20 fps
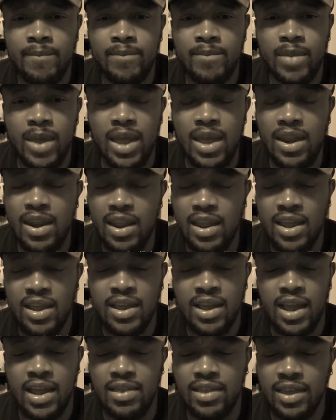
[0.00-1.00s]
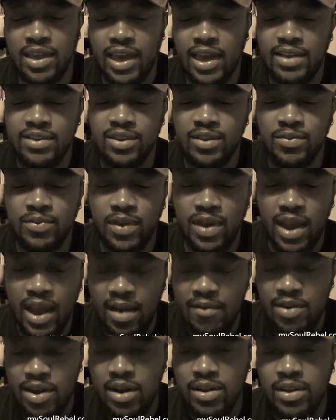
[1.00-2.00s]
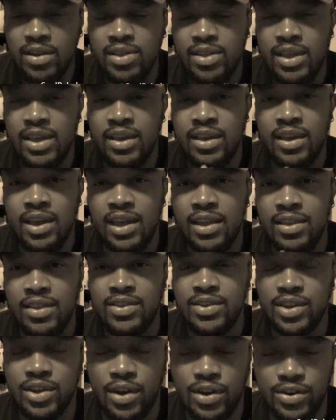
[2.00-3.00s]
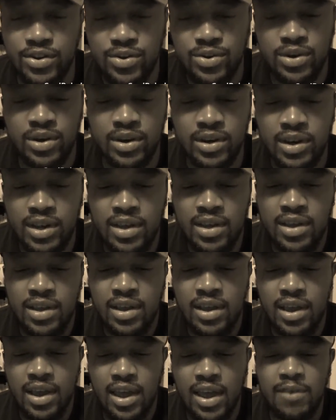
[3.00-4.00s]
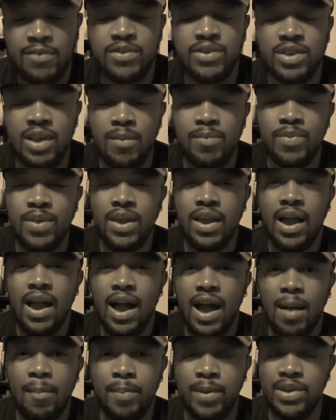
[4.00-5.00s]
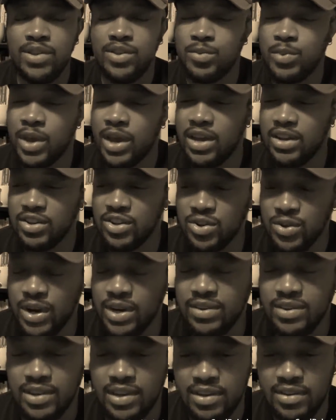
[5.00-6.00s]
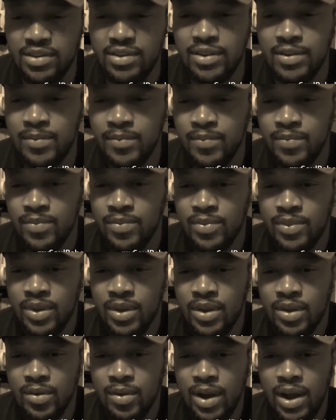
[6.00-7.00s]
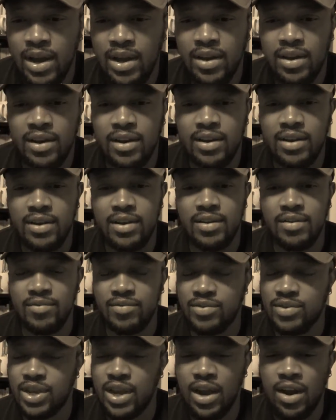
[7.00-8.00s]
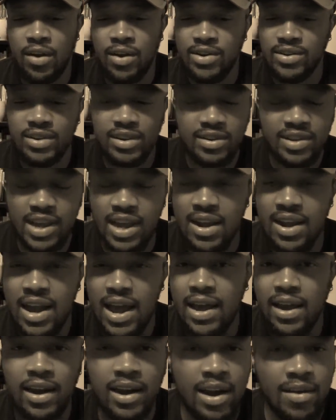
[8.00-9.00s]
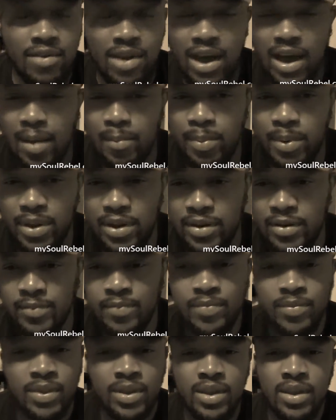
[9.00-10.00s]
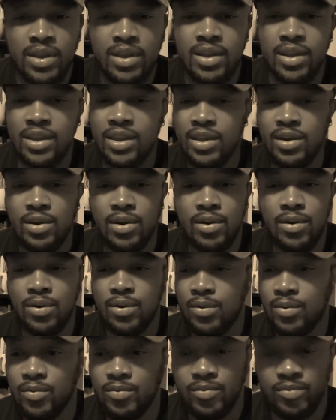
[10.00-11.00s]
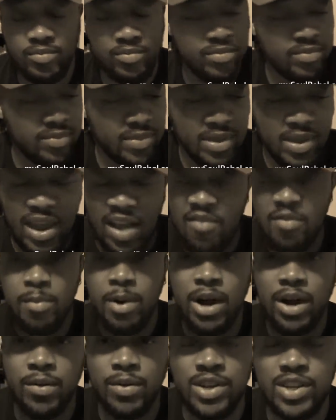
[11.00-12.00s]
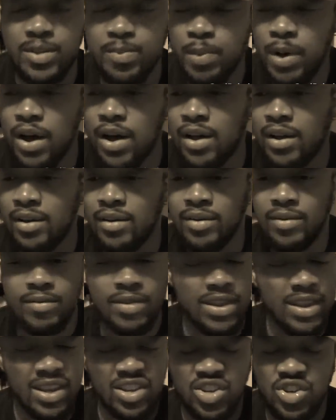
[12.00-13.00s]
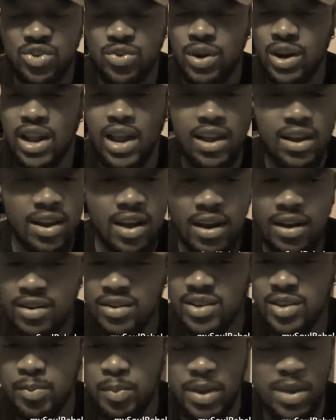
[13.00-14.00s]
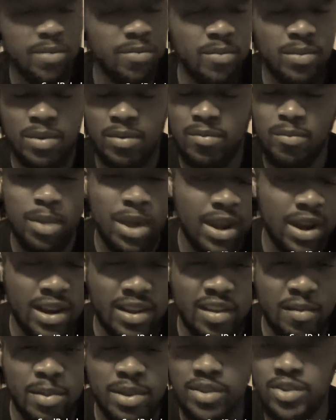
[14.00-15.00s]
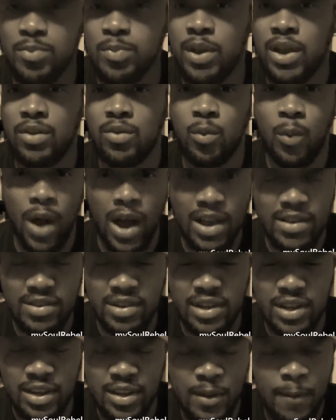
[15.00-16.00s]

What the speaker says: in the case of every other thing in this country, if something happens, we address it, right? Terrorist attack, 9/11 happened, you know, everybody respond. $1 trillion spent may not have been spent wisely.